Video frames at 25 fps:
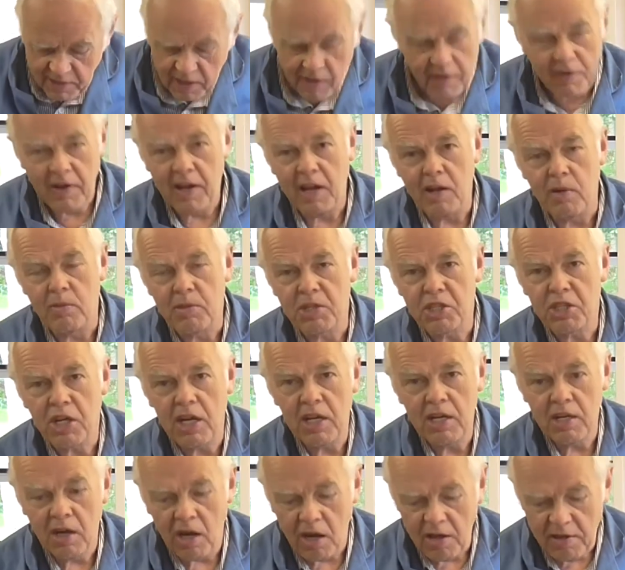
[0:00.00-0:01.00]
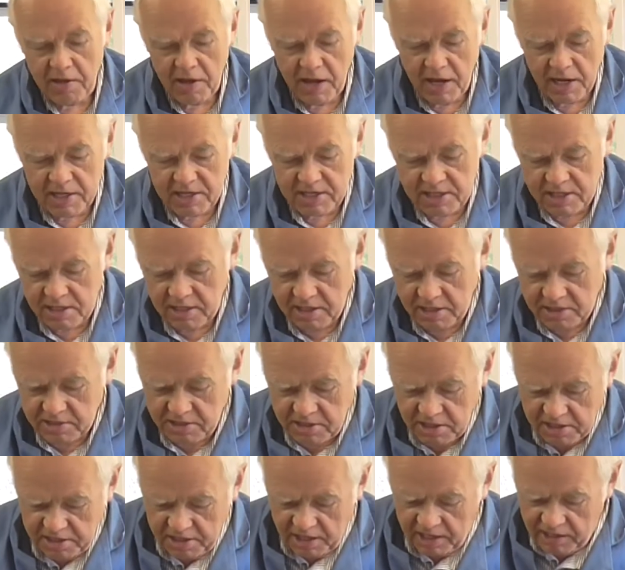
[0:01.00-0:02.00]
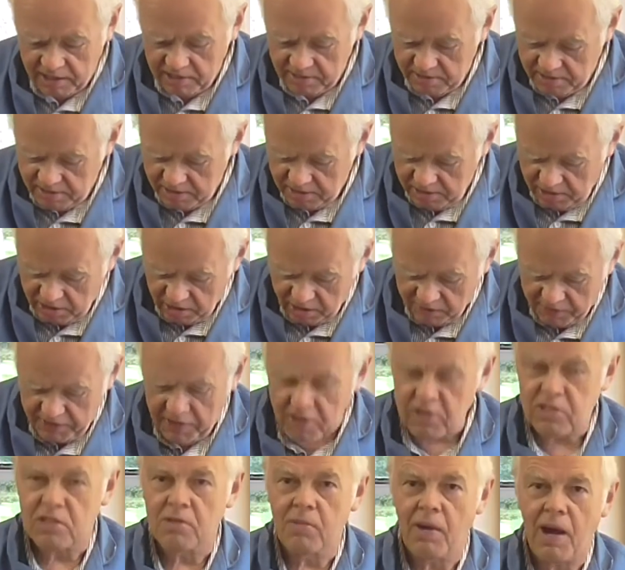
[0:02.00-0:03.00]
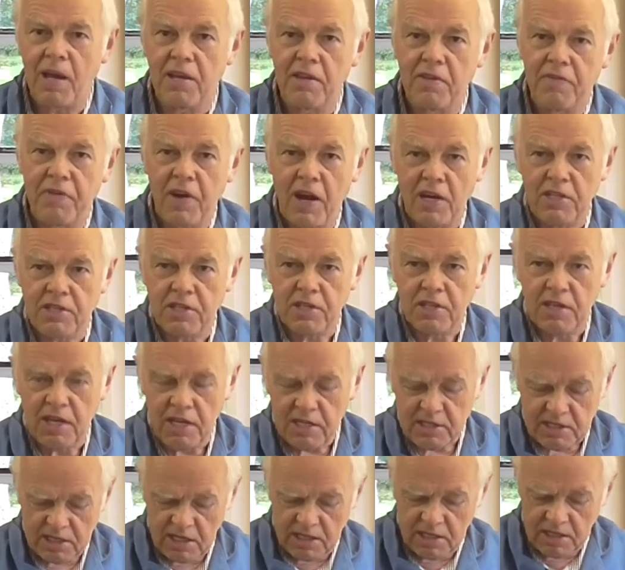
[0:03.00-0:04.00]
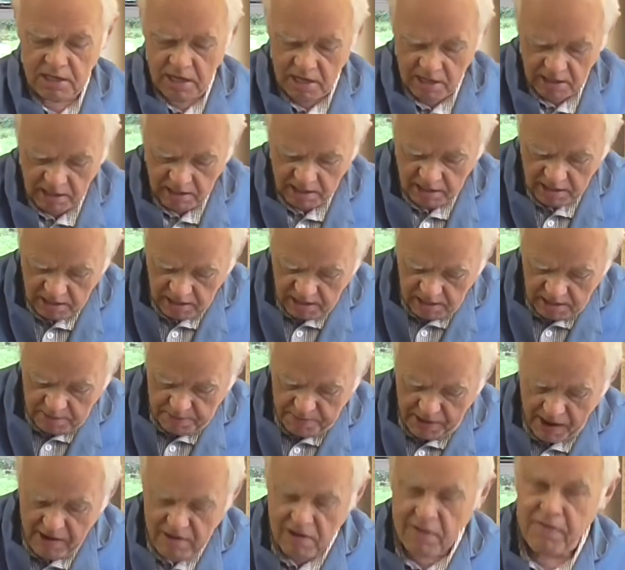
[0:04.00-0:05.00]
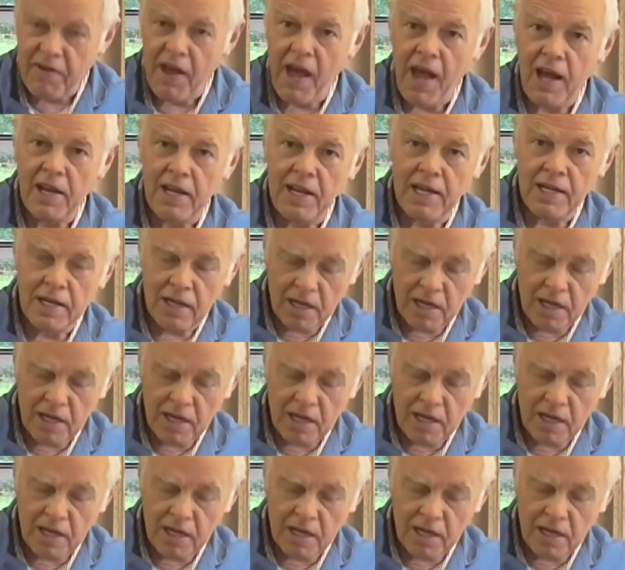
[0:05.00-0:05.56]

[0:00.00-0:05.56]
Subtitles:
a lovely little machine like this. And to think that Hoover used to manufacture these in Perivale in